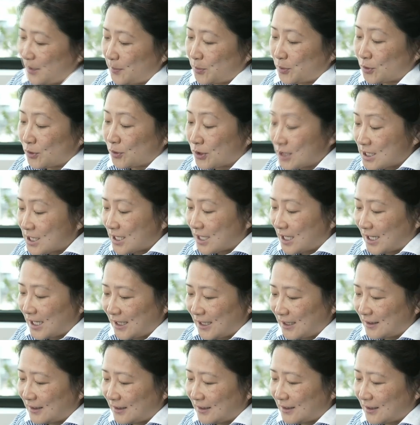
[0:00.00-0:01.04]
I
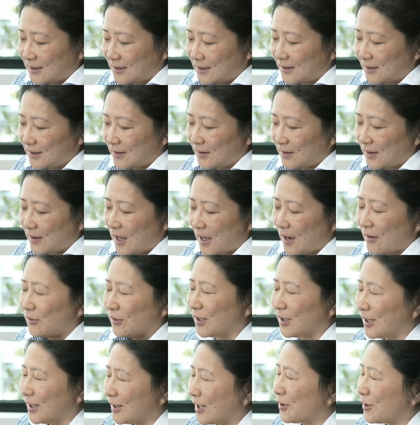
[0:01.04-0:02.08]
appreciate
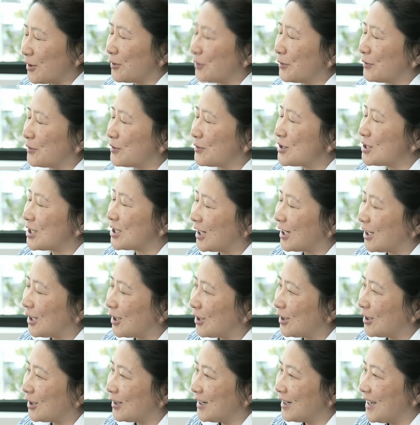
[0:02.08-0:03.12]
everything that you've
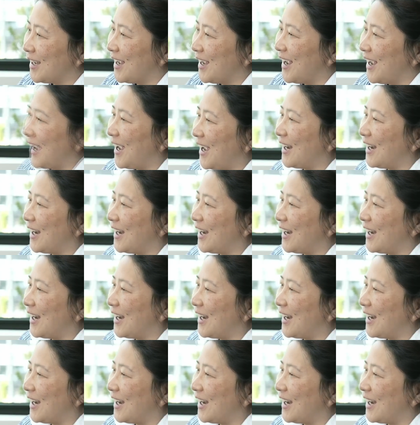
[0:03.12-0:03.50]
shared.